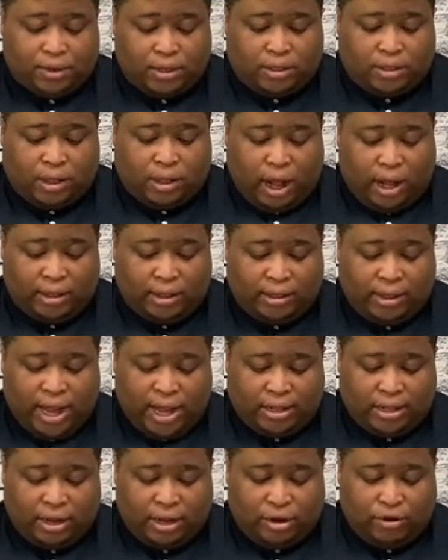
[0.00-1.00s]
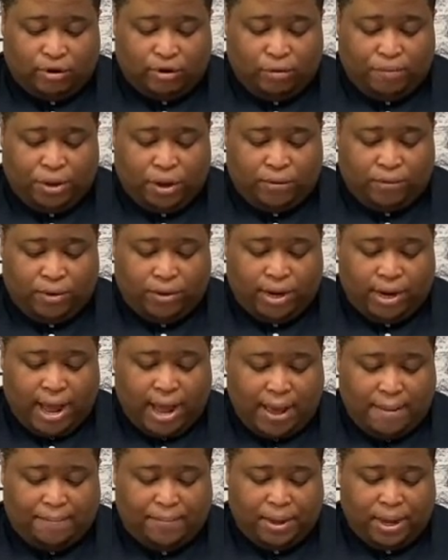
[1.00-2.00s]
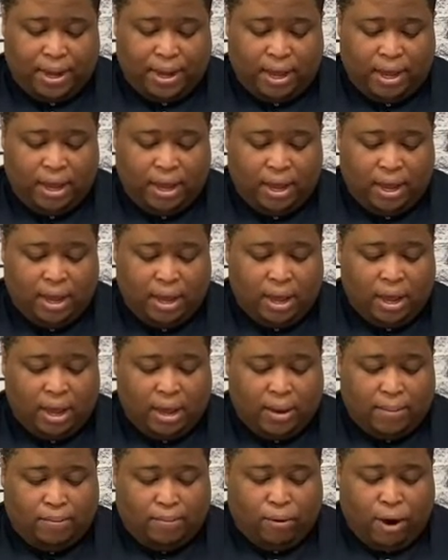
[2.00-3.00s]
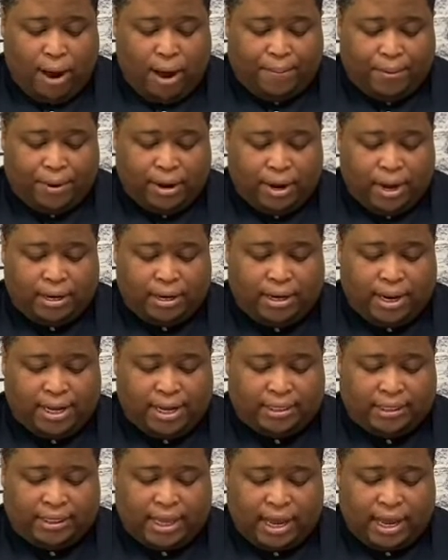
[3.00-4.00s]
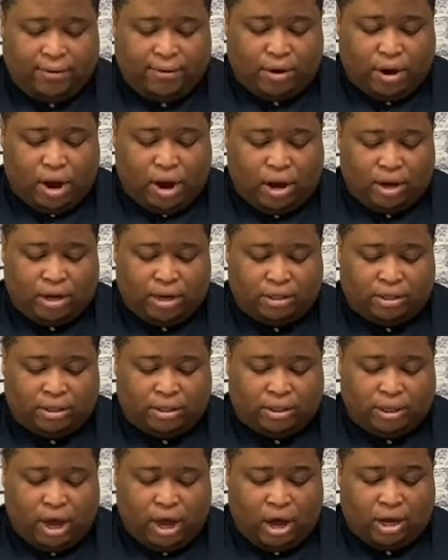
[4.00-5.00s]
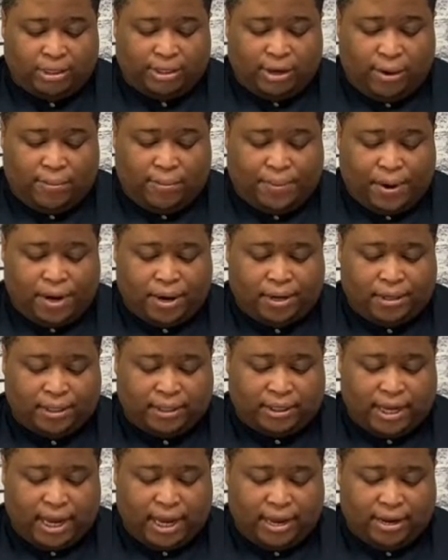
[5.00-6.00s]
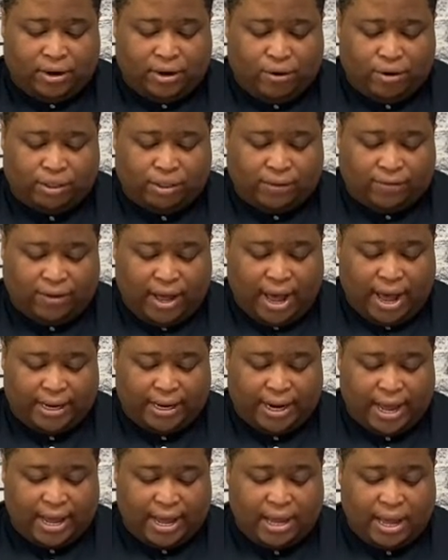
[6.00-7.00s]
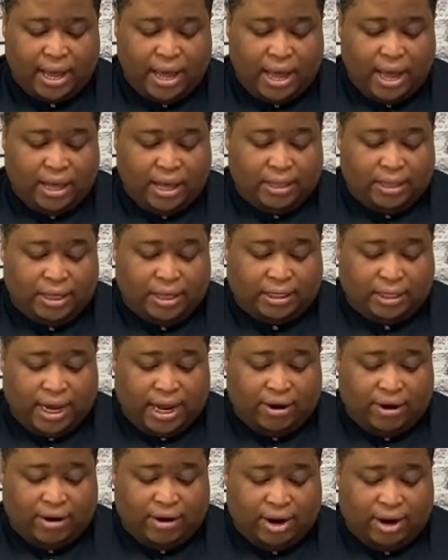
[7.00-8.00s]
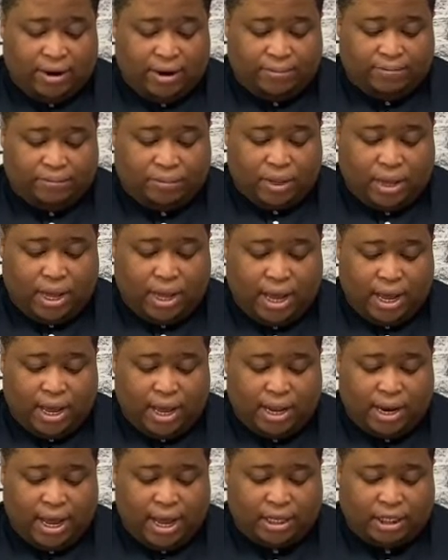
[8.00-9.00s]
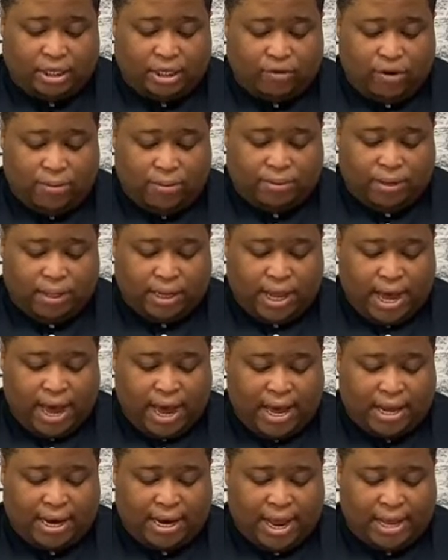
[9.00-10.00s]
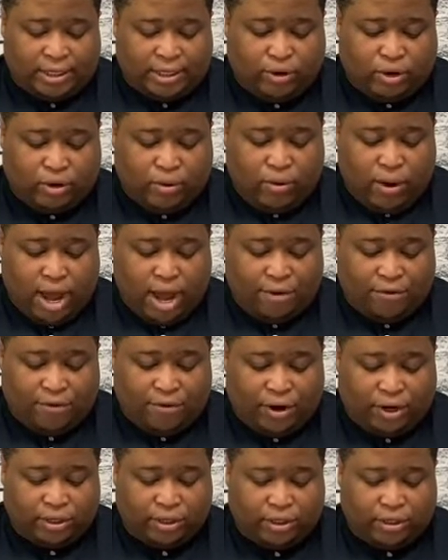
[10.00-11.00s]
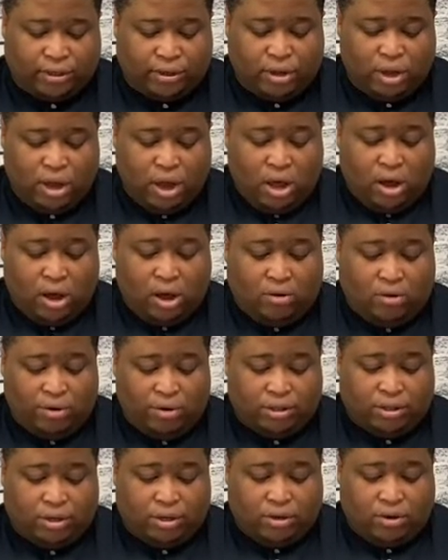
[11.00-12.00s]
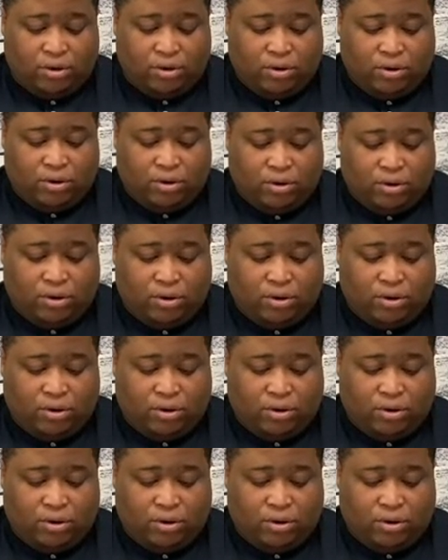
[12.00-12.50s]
thought that the grouping would not be proper unless they were also part of the same course of conduct. This error in interrupting the guidelines required reversal, according to the court.